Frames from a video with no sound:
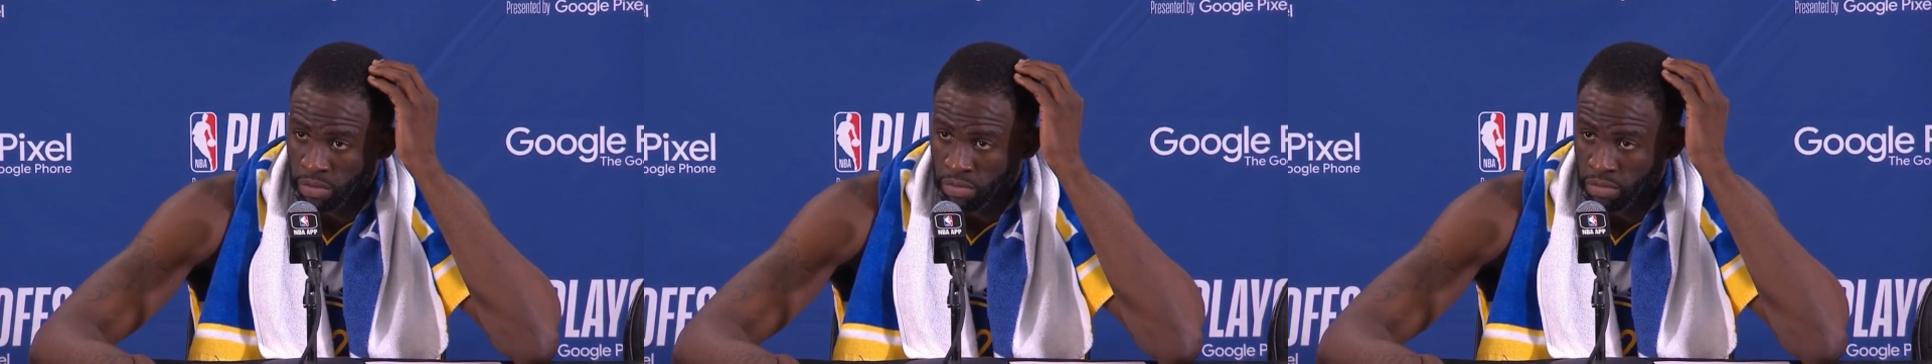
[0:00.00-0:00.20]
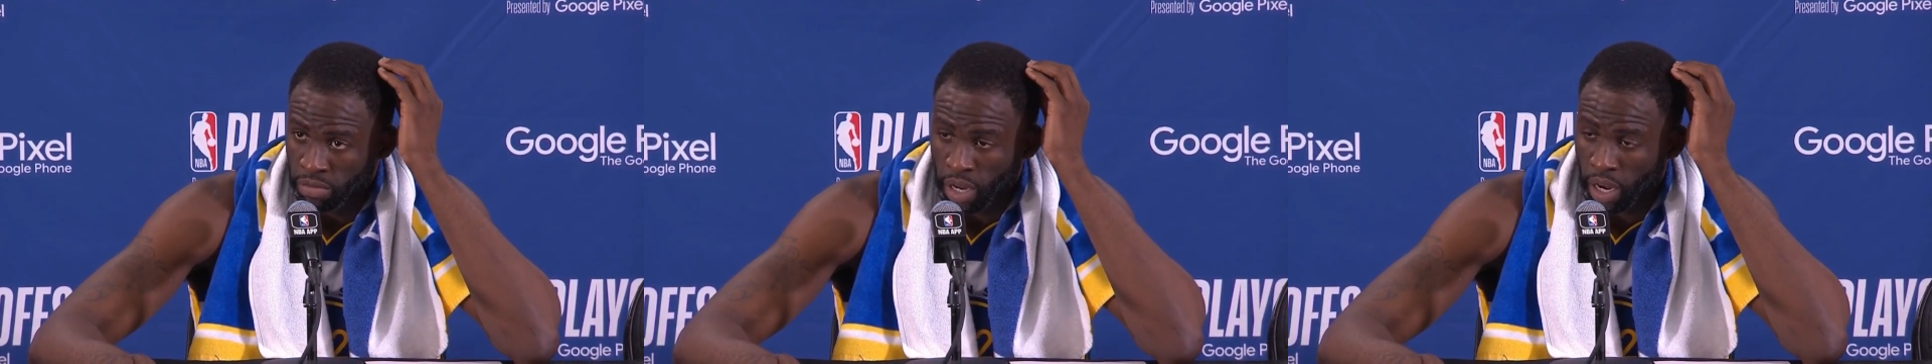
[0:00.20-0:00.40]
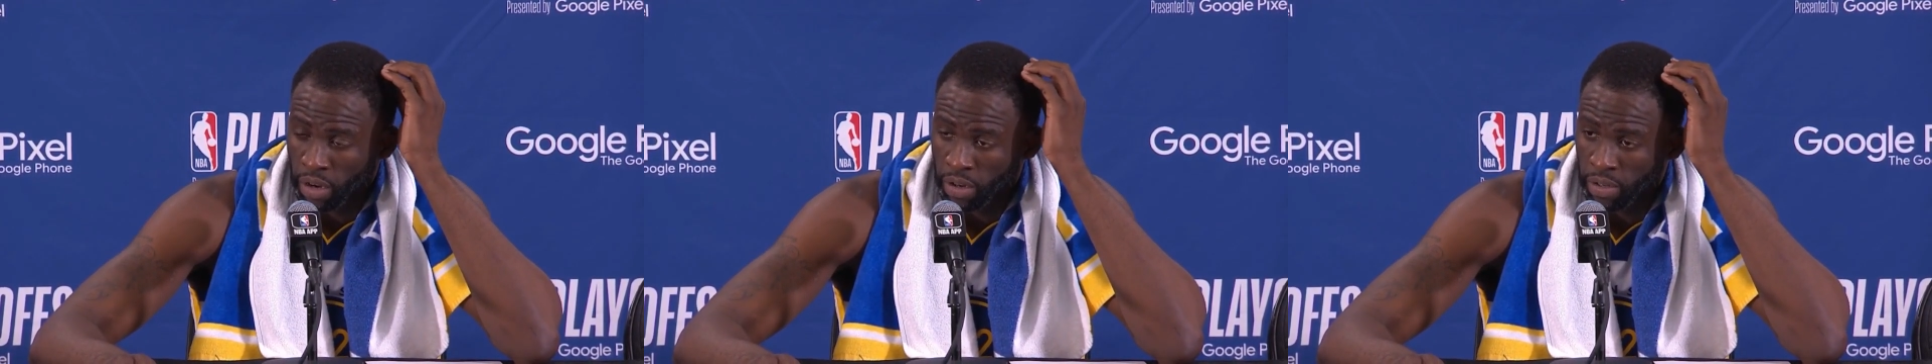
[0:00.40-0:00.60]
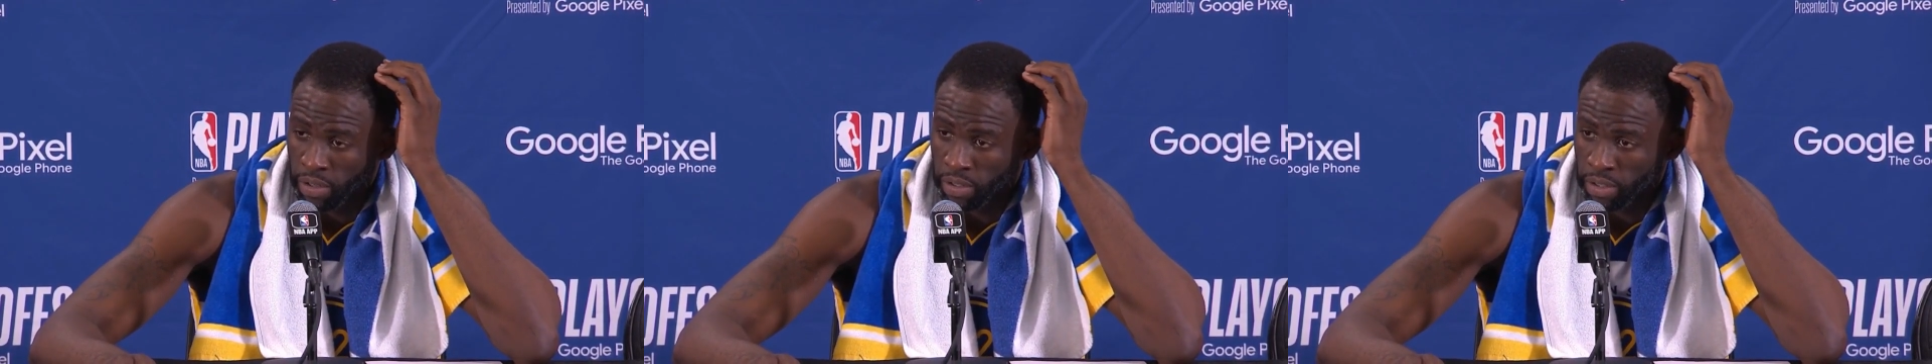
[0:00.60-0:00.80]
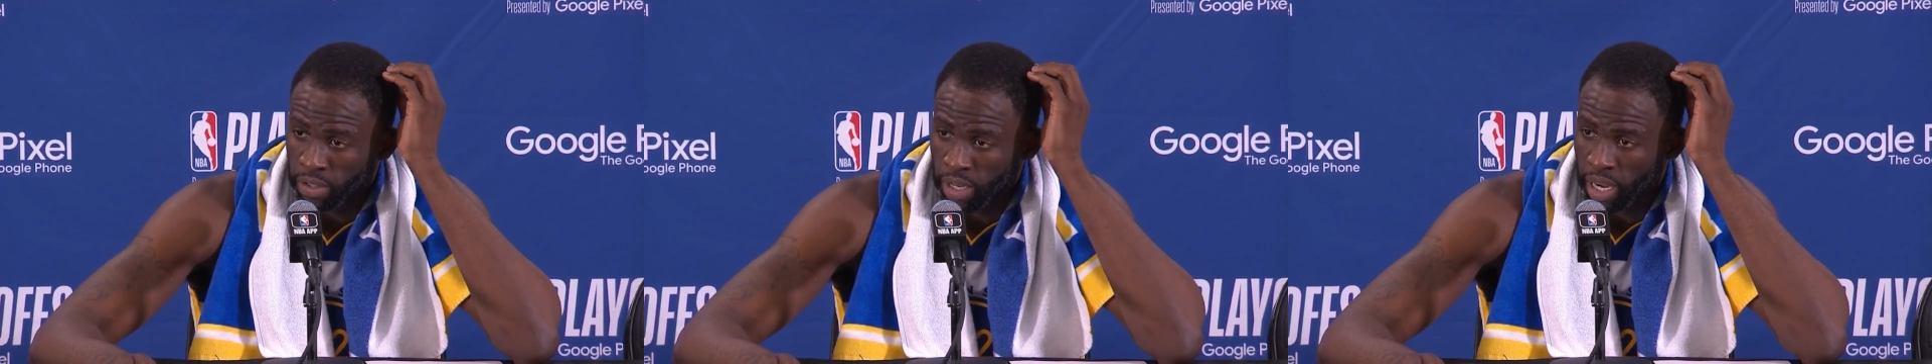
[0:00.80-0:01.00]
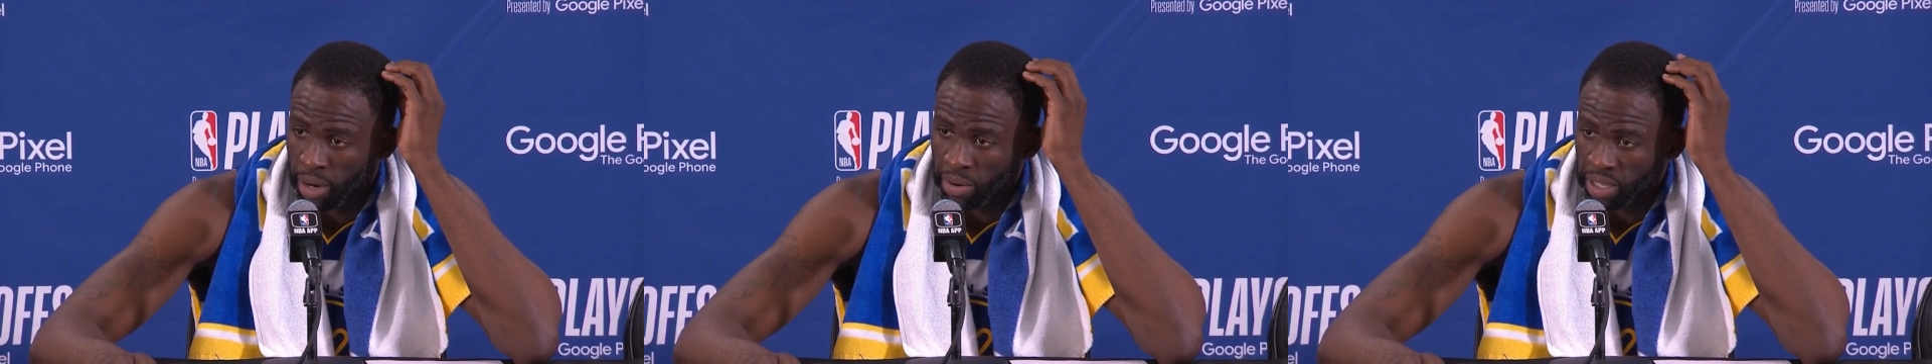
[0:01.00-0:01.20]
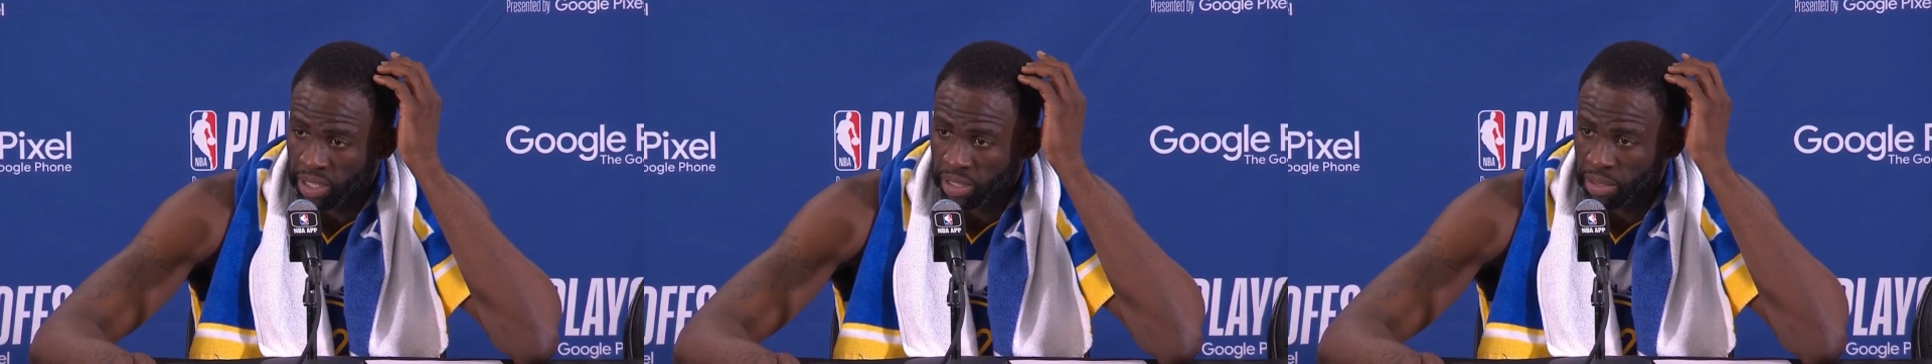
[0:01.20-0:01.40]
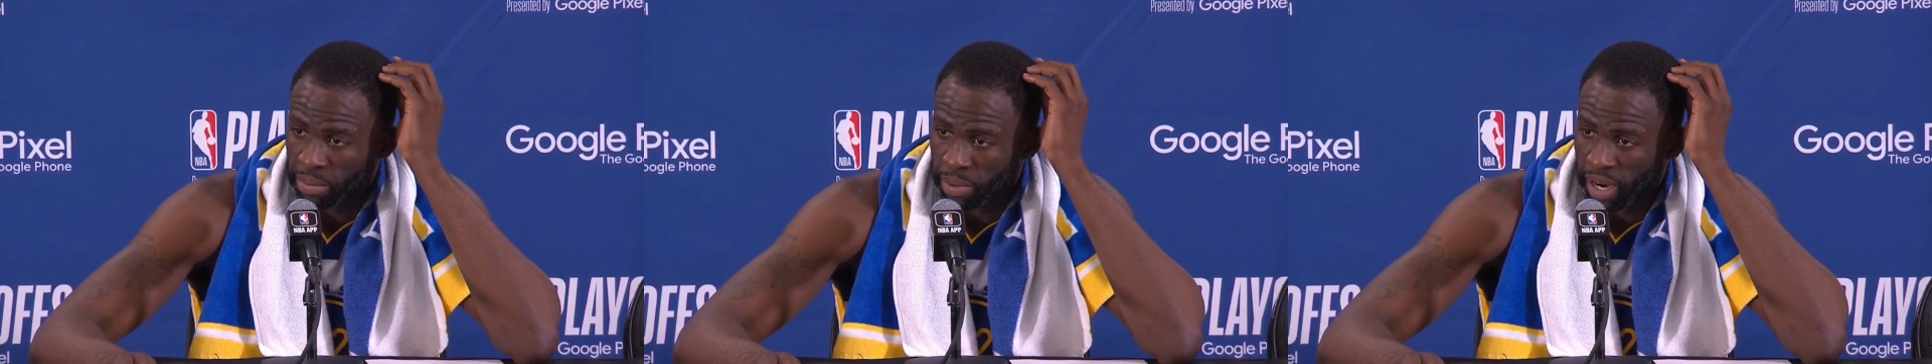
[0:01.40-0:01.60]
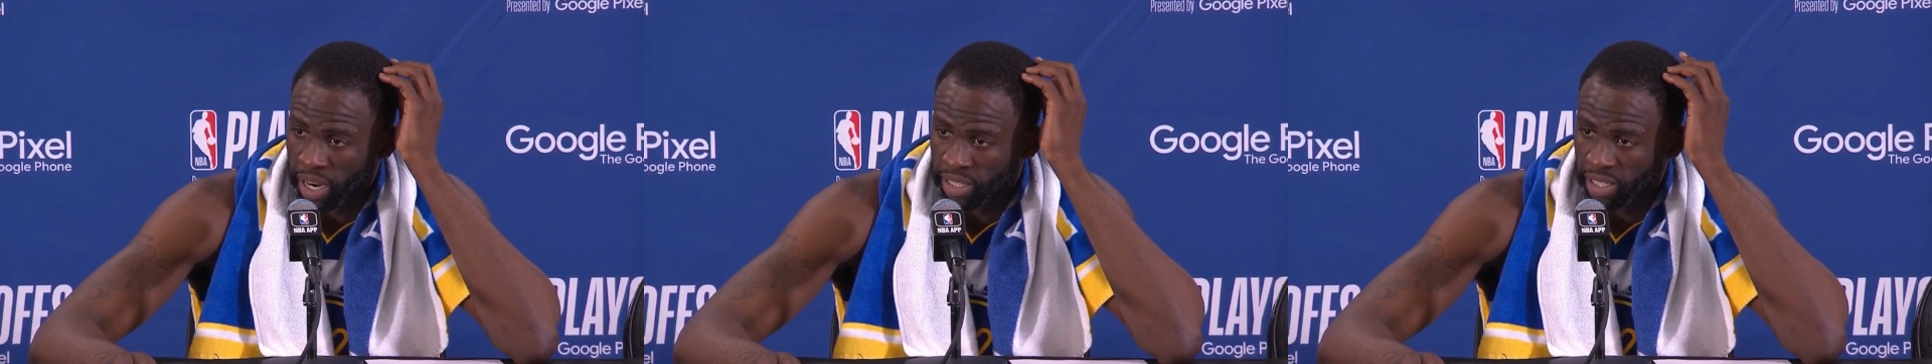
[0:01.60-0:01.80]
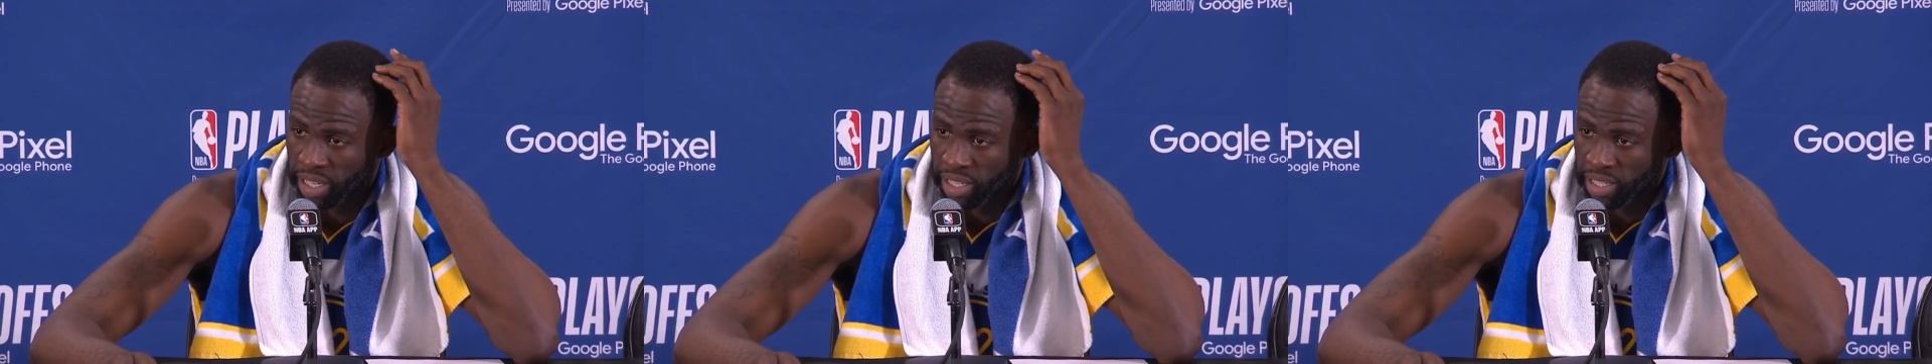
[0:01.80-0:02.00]
No, I wasn't
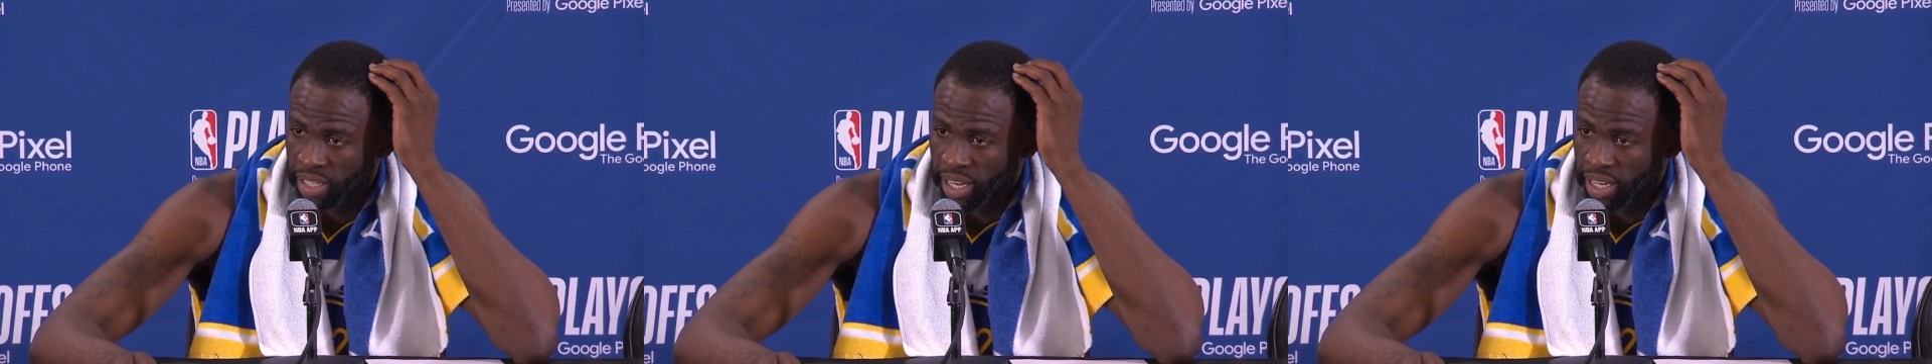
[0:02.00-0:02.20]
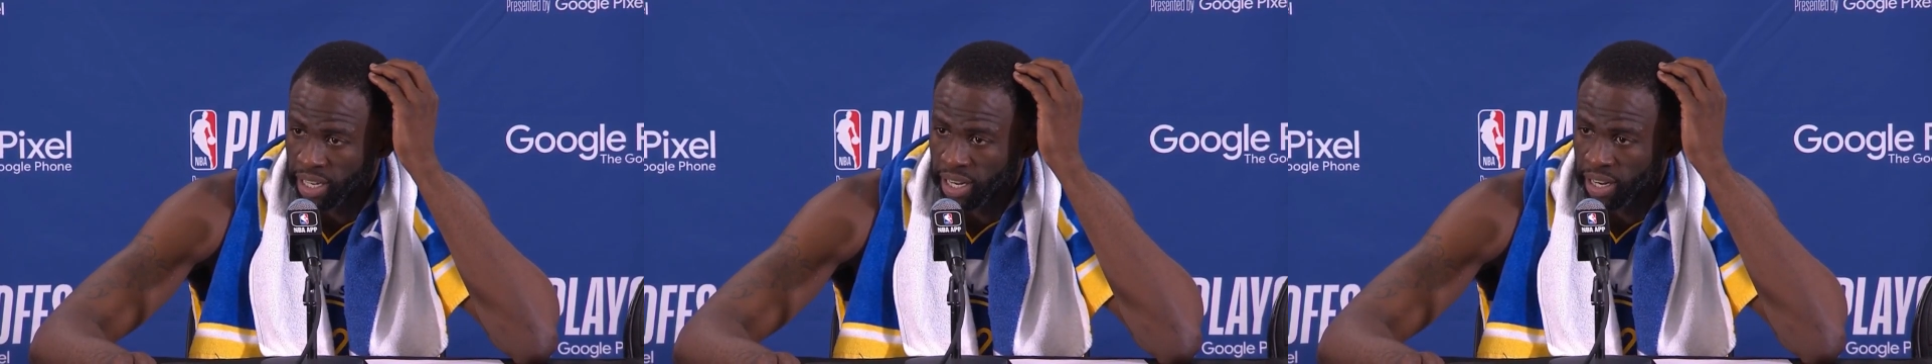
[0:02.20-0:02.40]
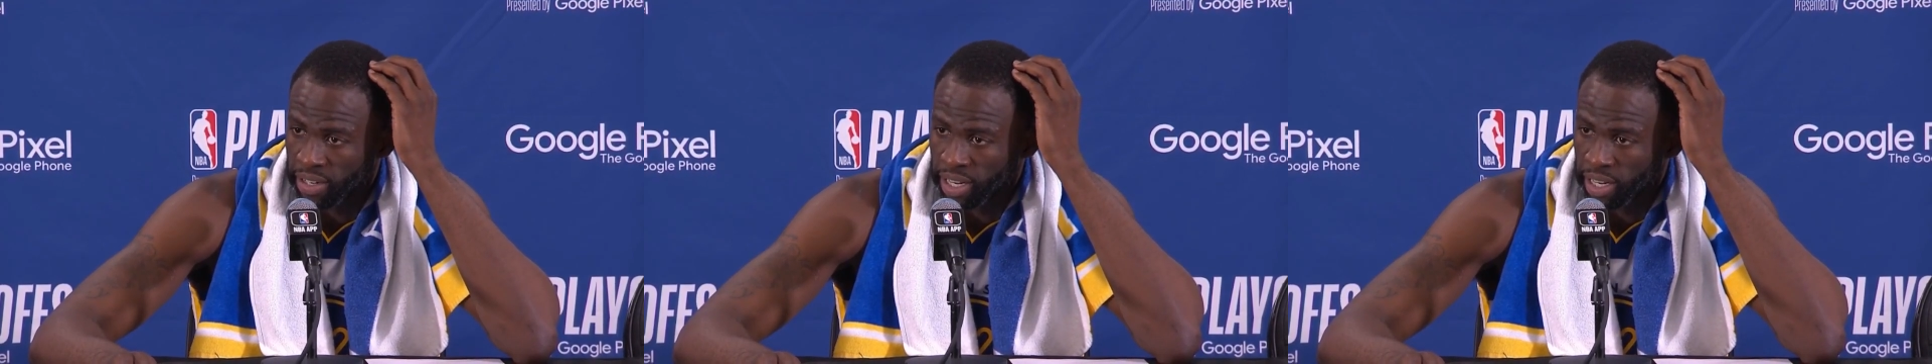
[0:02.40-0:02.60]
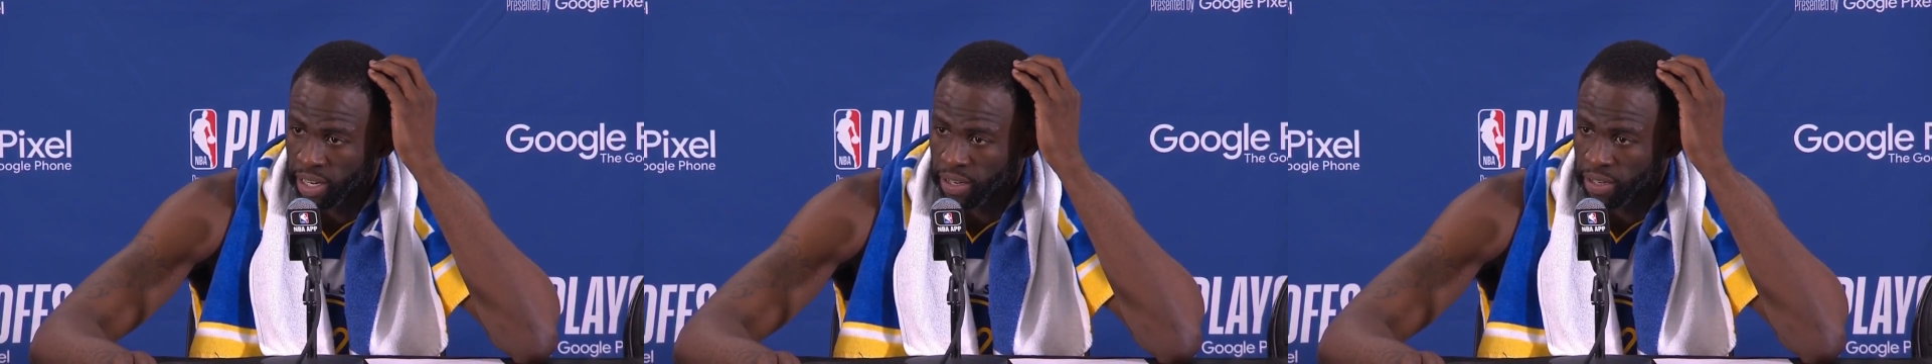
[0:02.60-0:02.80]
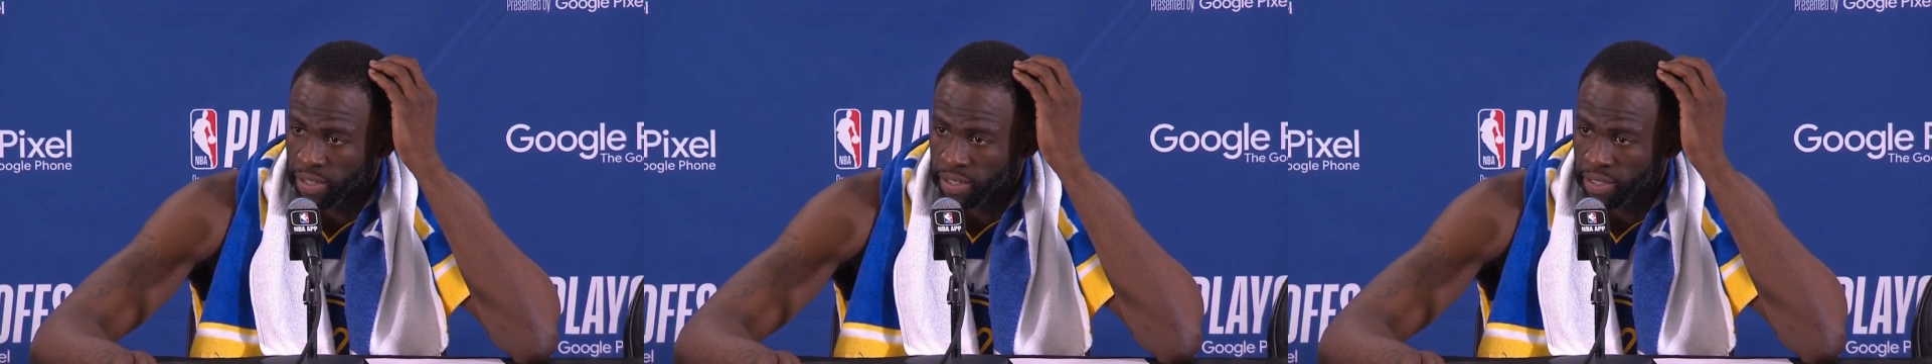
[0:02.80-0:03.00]
surprised that he stayed down that long.